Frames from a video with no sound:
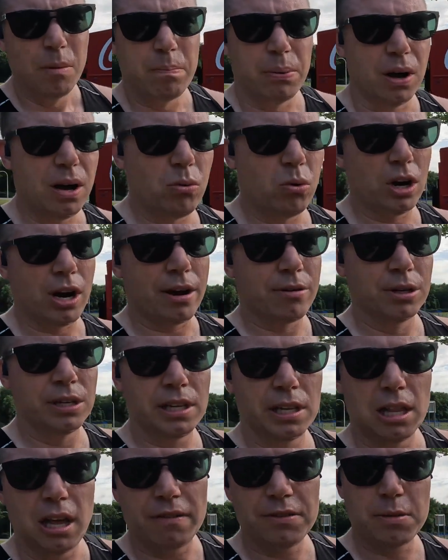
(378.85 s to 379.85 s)
But what I
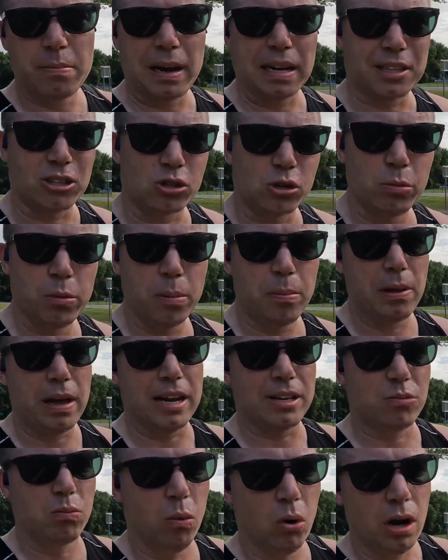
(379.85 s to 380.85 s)
really loved about the
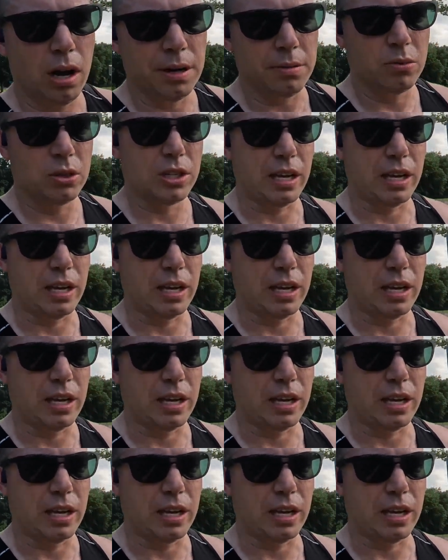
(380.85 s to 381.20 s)
Superblast 1